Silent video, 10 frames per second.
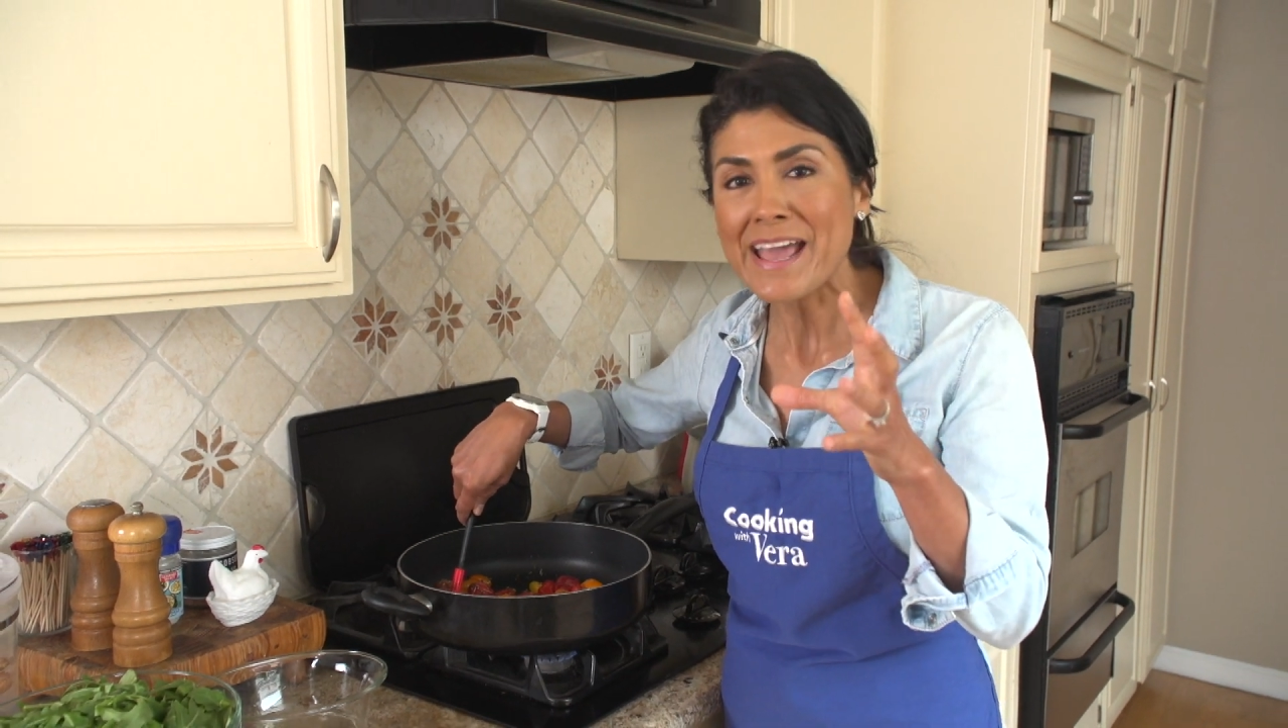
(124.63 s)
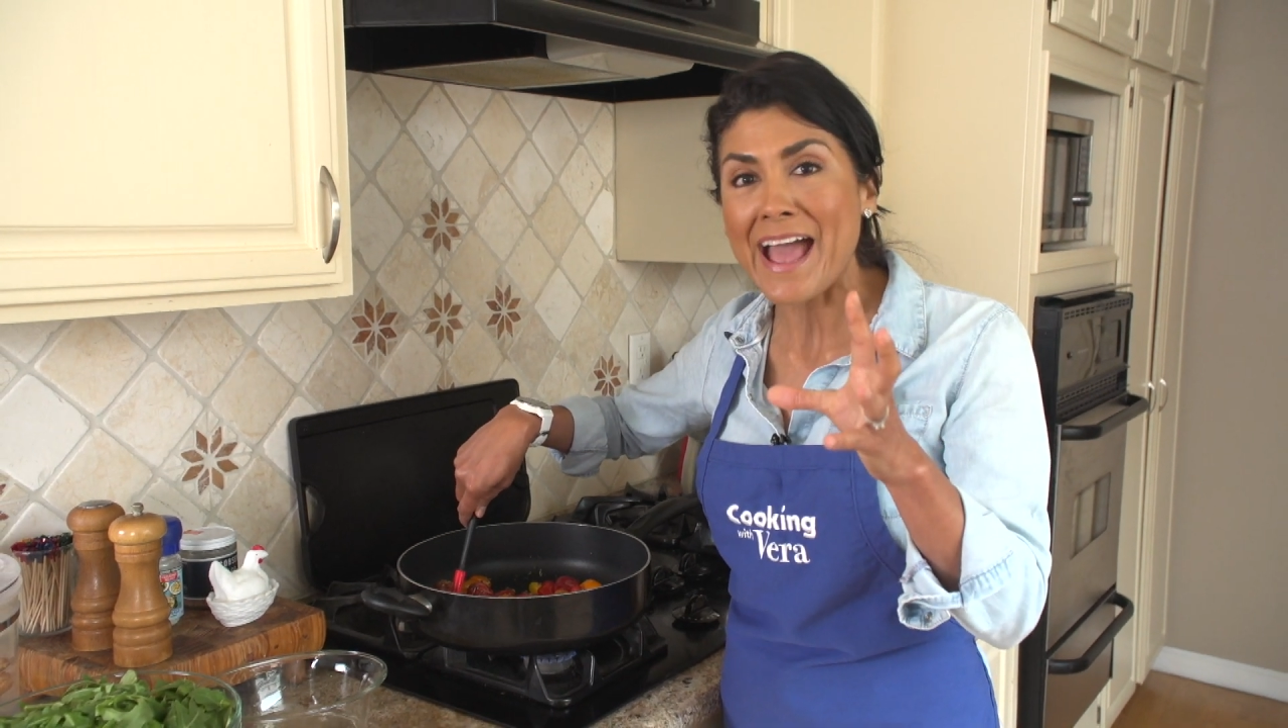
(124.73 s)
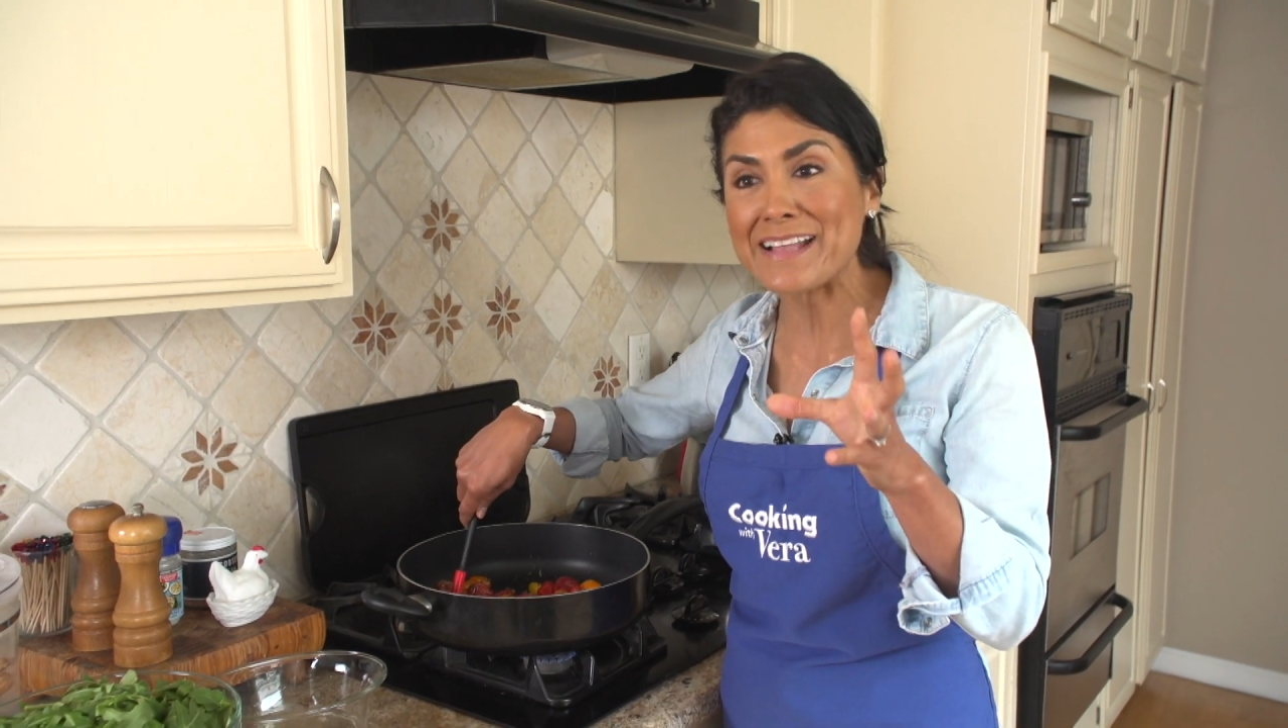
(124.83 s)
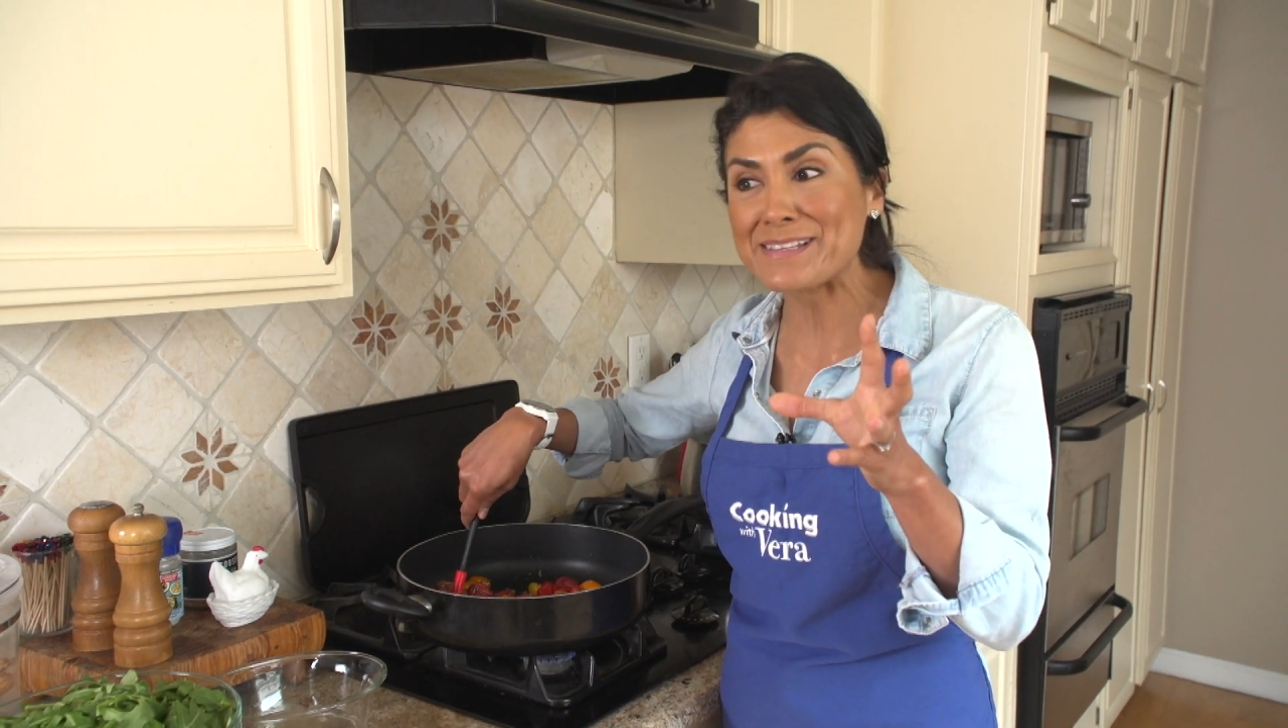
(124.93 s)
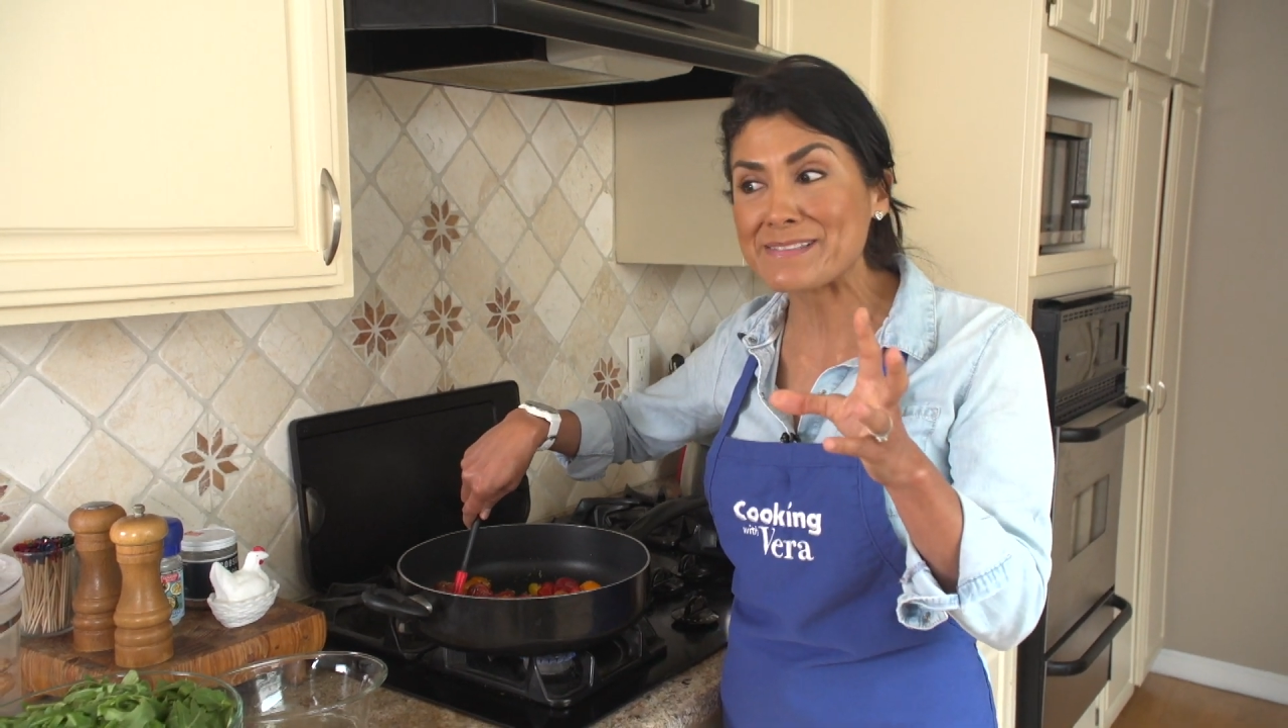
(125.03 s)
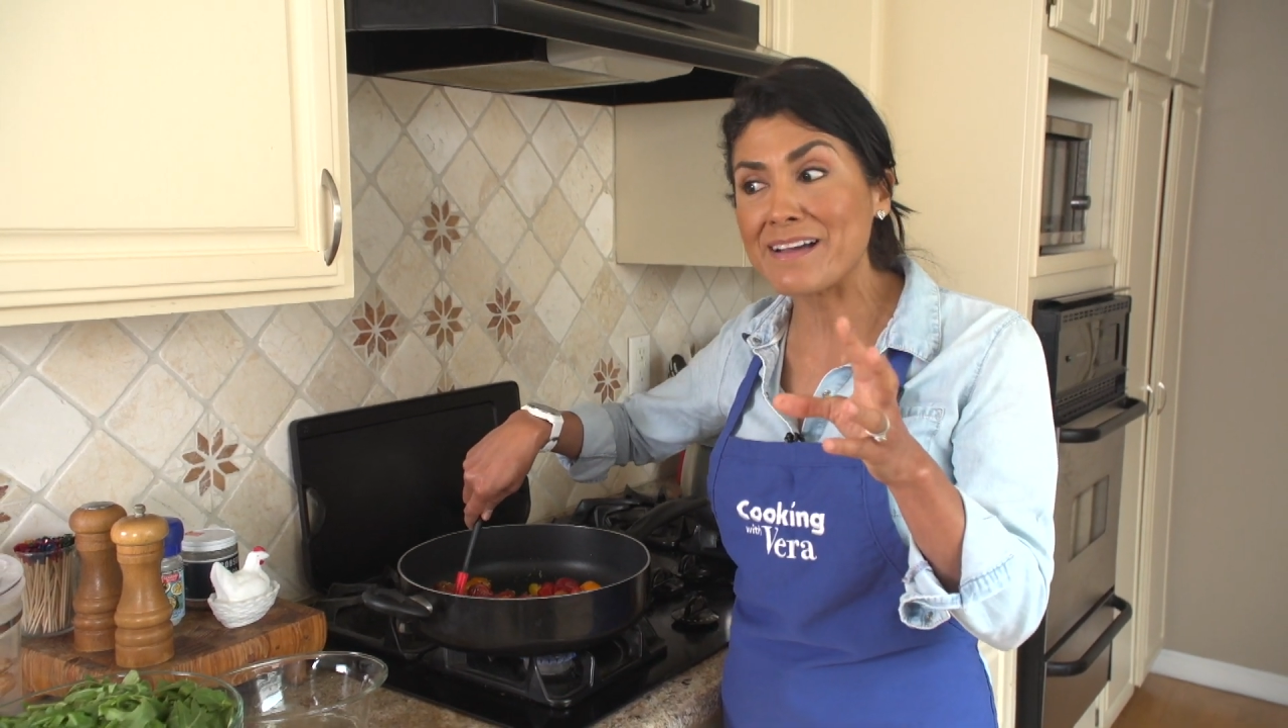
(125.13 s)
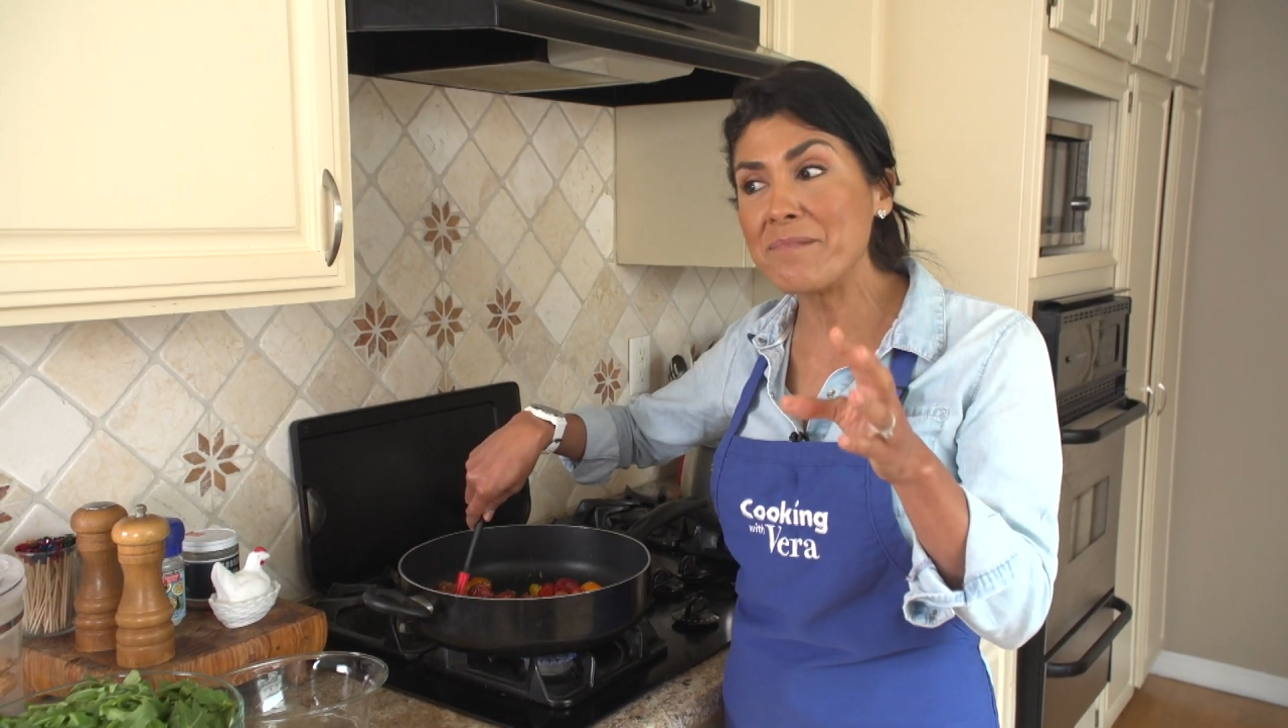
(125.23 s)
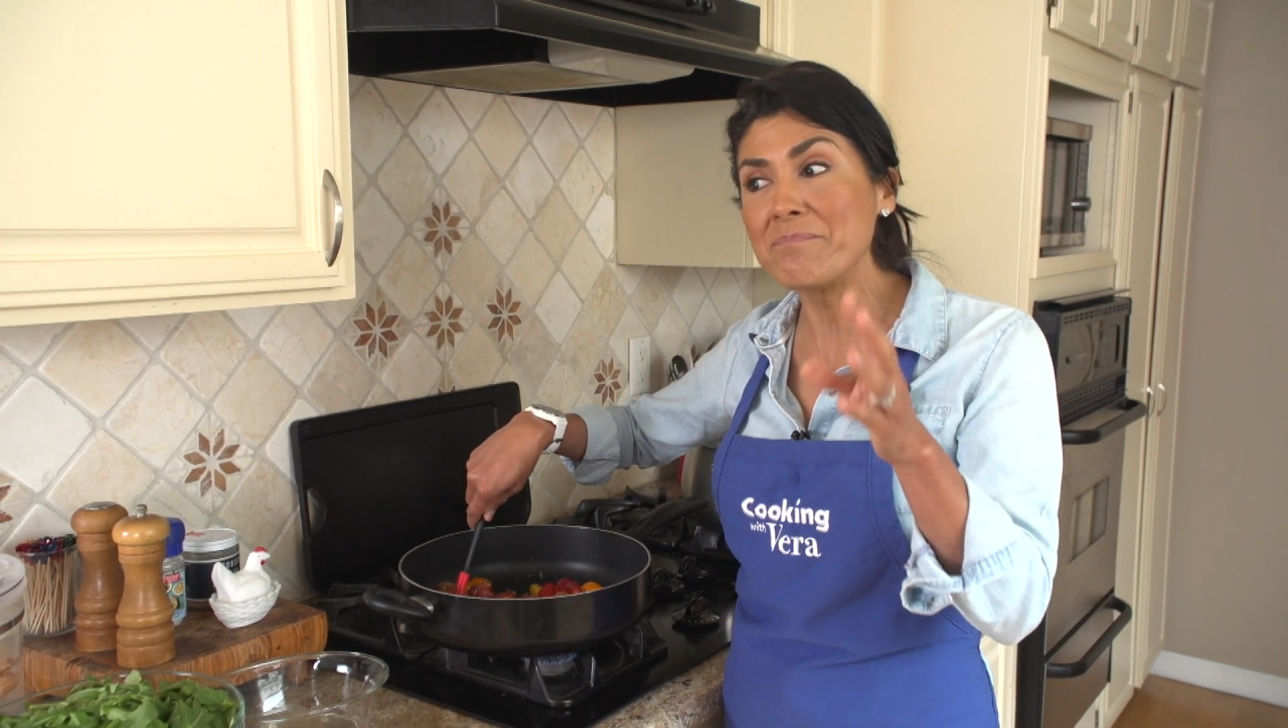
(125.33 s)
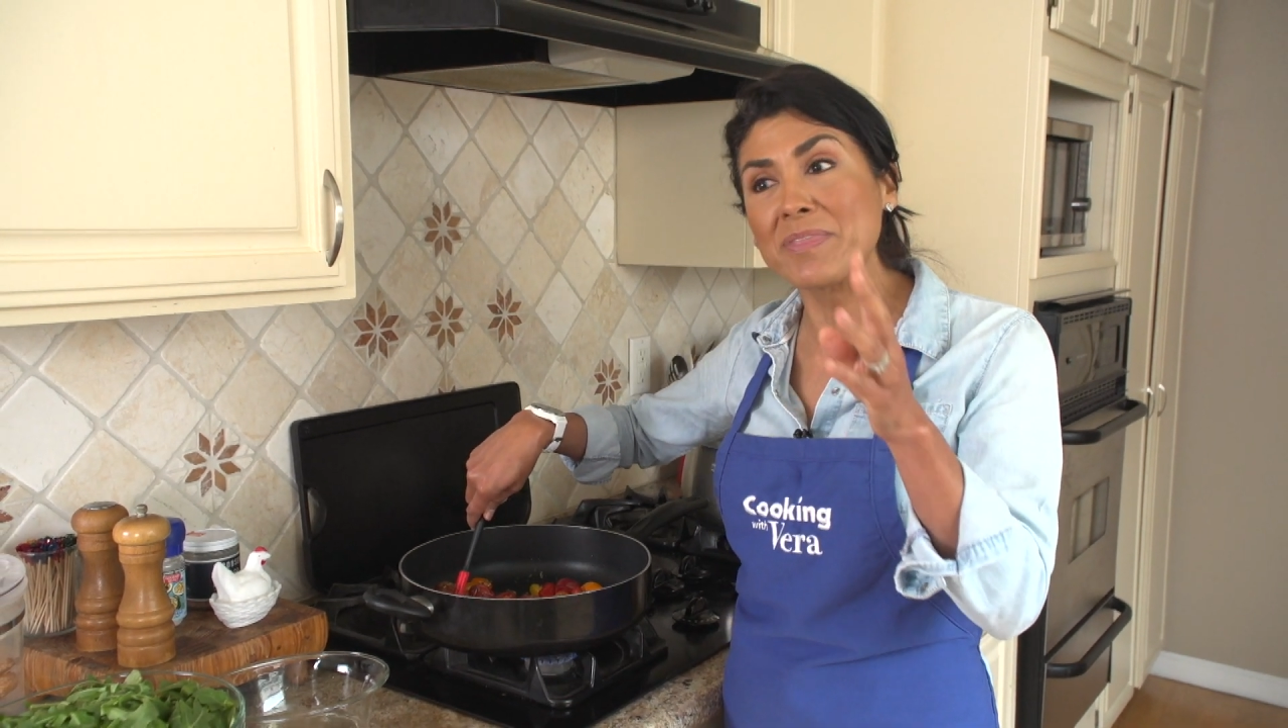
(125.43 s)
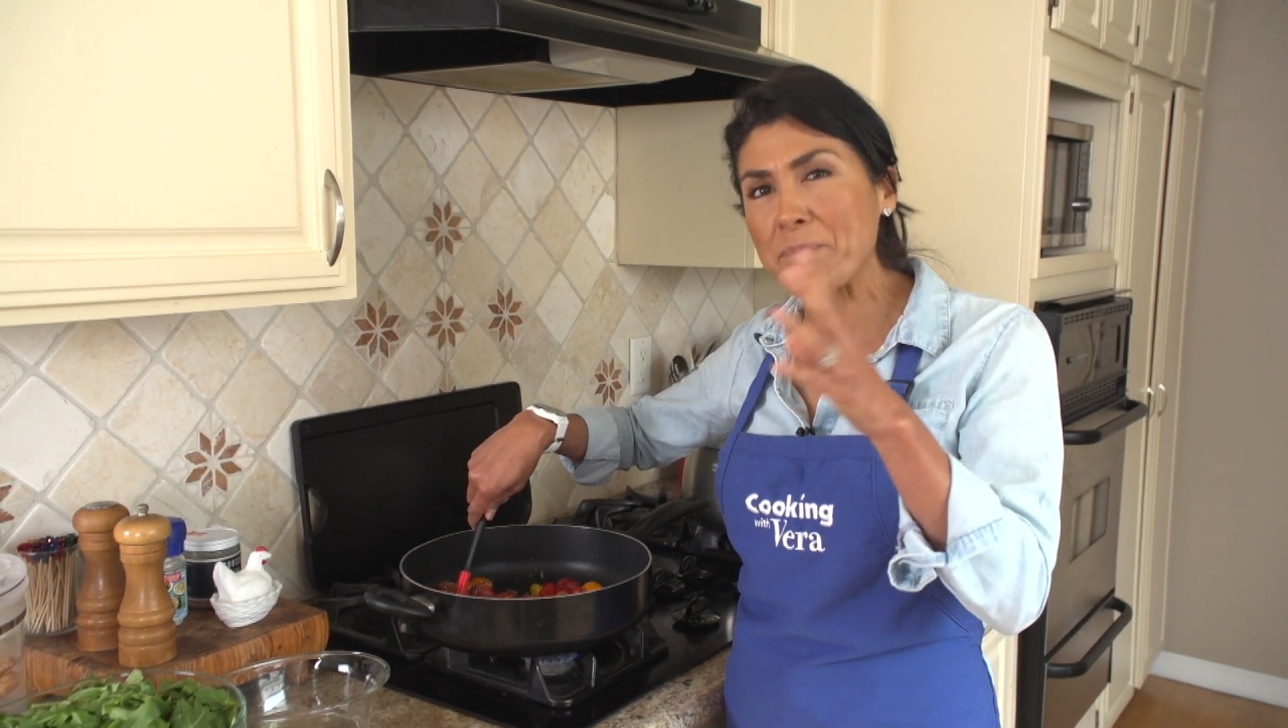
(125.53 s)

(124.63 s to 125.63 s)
And some,